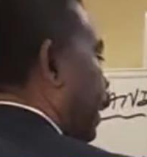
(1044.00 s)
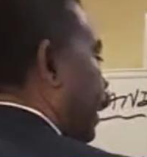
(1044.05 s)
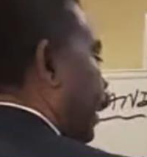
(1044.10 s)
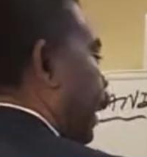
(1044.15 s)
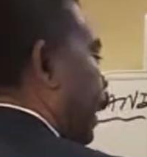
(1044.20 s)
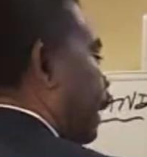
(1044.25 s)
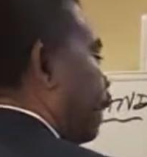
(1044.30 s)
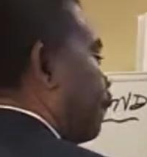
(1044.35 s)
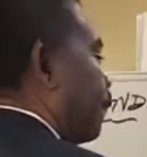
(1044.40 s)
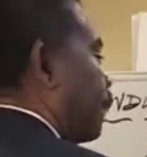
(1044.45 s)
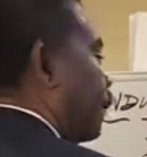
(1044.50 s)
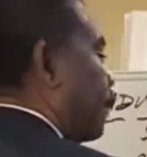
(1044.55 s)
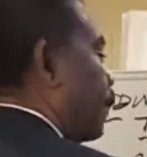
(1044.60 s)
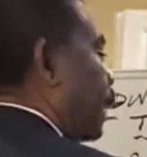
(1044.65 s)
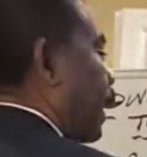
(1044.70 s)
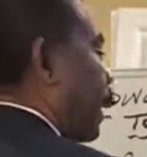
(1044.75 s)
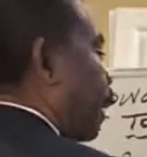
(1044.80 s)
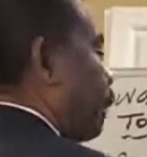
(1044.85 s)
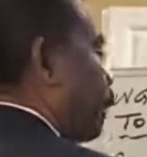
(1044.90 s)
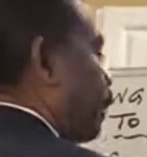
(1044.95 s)
Negative
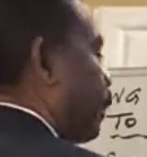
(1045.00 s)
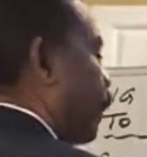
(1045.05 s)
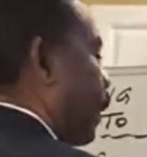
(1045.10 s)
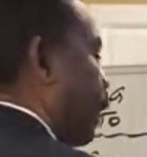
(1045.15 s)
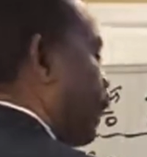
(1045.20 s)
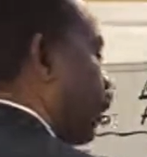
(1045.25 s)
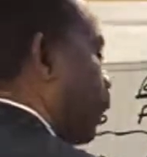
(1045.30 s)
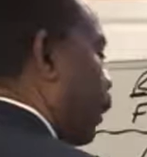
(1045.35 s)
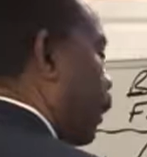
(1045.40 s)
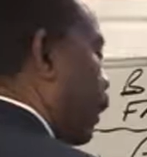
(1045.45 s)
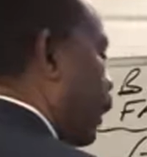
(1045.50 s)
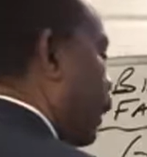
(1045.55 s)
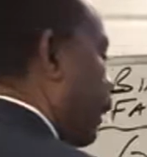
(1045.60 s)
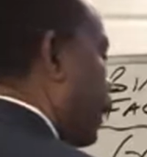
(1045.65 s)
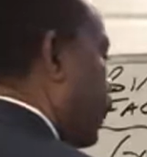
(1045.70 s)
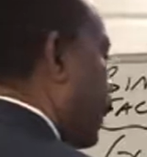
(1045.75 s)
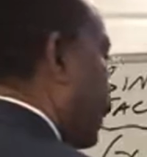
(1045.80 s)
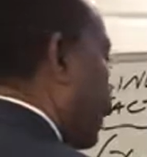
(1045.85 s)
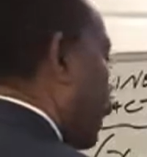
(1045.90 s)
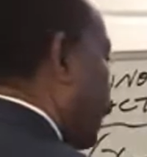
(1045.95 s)
2 times 3x squared
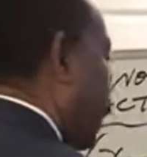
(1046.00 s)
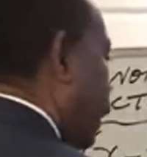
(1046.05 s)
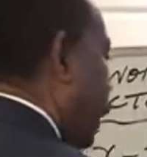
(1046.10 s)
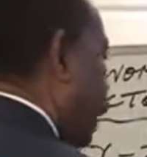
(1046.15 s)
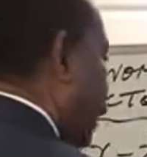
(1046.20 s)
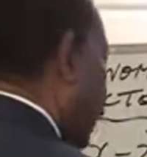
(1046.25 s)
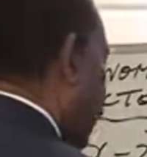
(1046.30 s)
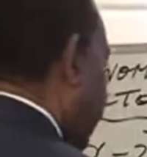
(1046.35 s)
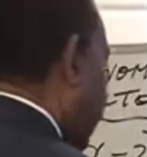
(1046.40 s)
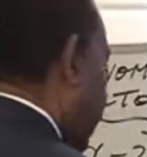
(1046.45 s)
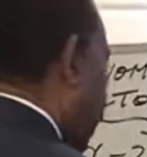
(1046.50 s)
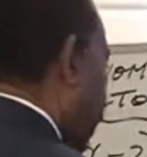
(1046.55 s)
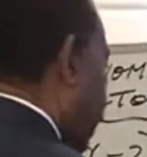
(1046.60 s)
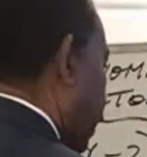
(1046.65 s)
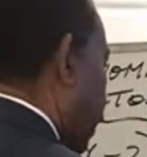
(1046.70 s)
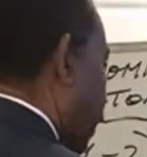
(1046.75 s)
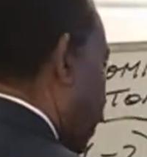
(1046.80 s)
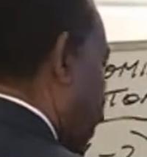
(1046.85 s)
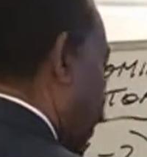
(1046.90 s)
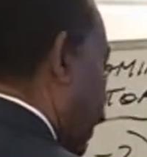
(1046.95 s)
is
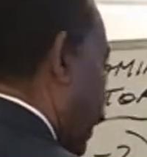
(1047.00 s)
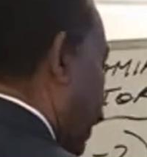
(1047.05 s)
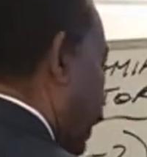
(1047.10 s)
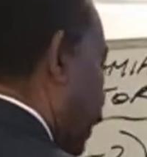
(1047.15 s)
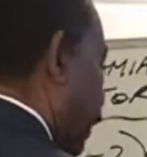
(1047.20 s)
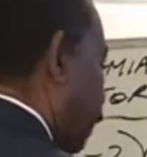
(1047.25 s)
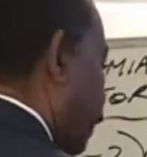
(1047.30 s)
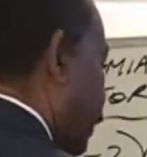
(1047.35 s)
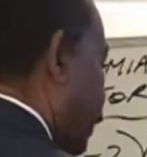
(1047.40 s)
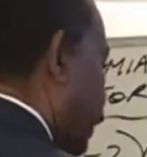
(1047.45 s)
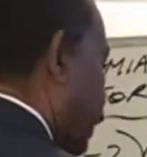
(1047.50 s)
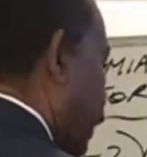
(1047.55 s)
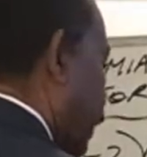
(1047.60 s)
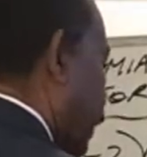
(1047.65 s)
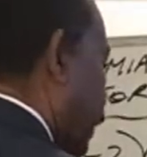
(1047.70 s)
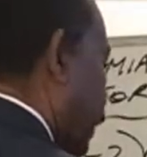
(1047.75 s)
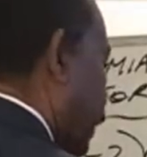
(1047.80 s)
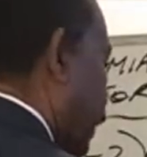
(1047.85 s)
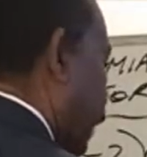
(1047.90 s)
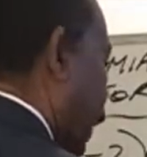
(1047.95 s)
negative
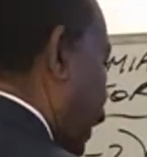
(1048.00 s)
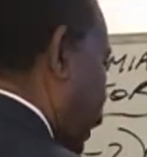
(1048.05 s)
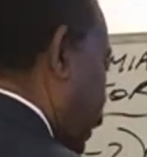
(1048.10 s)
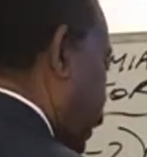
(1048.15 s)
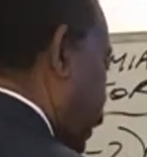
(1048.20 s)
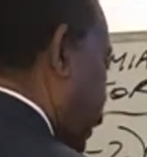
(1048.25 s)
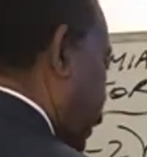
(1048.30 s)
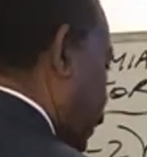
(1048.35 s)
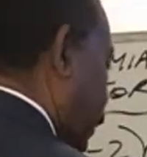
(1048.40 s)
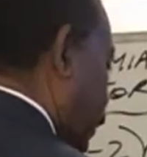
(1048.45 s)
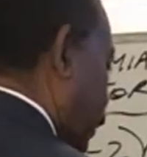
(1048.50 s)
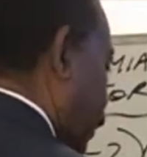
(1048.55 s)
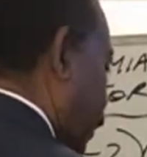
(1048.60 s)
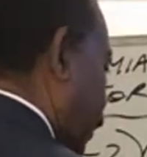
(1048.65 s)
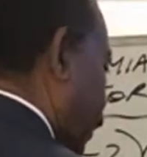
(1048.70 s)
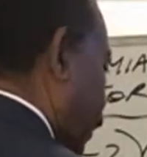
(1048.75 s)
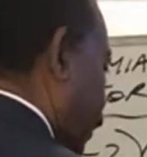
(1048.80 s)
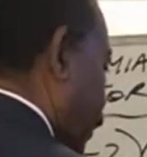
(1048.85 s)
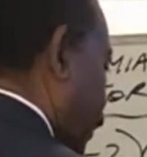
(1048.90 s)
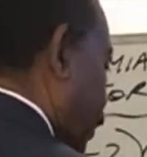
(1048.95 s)
6x
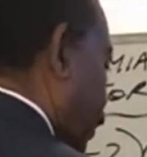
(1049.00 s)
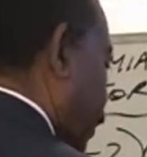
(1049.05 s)
squared.